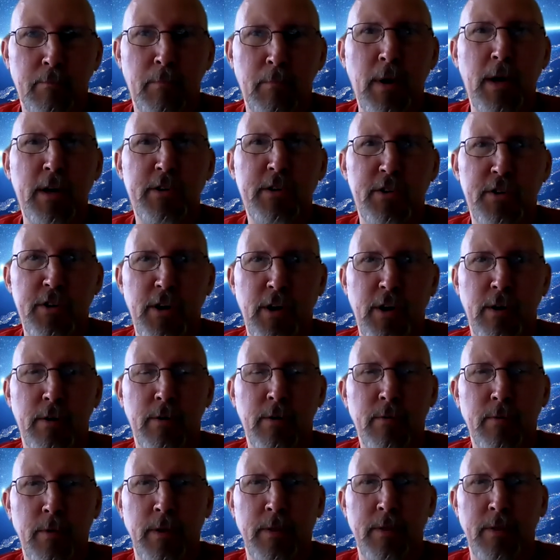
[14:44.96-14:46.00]

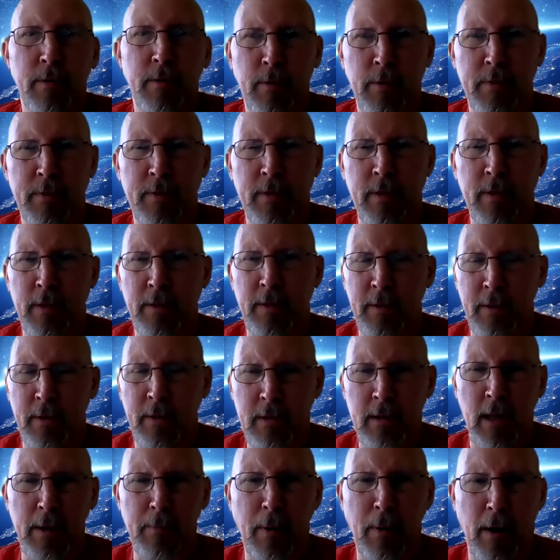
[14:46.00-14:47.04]
mixture with, with the, the
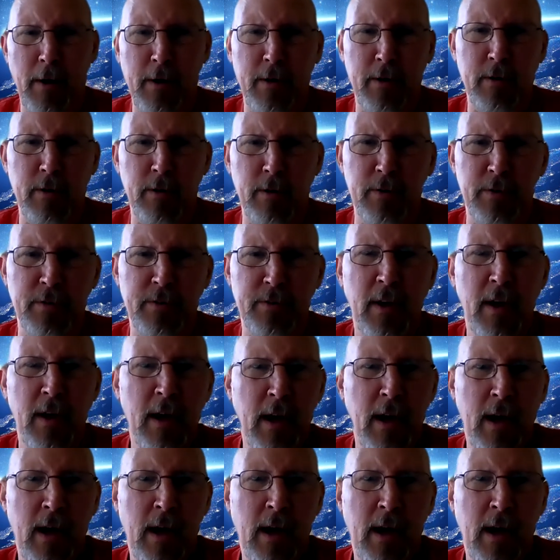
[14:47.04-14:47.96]
clay particles